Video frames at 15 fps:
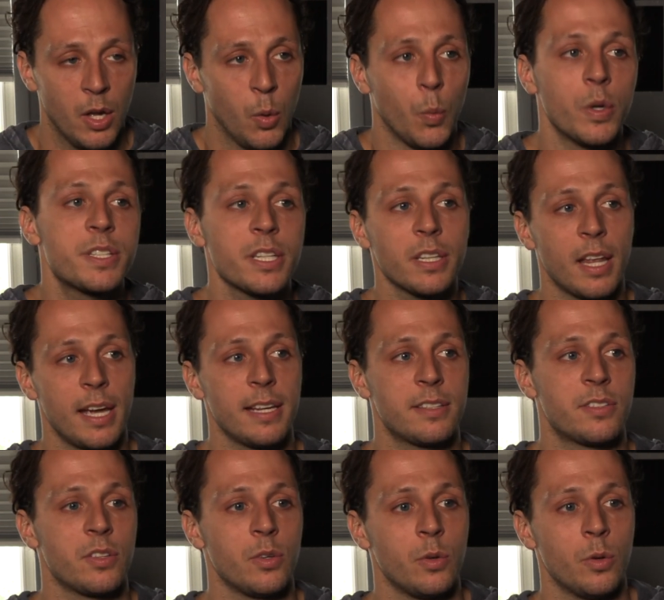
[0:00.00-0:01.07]
What's it like
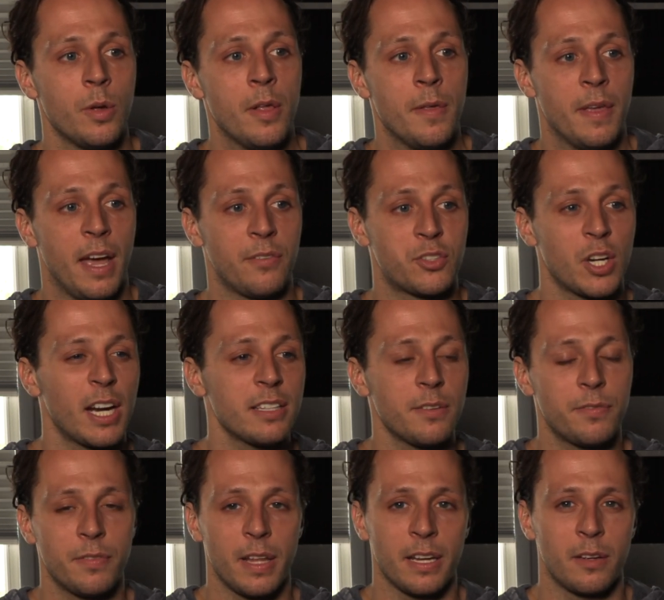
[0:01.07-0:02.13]
to have tried
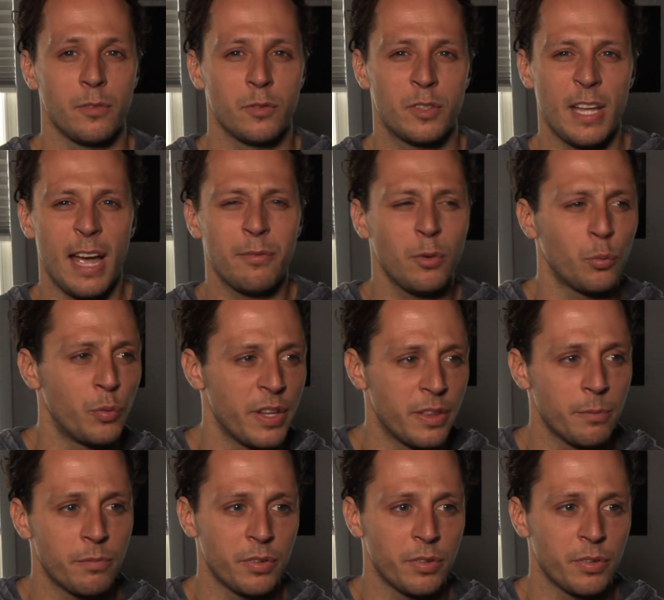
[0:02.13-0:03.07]
to have a rhythm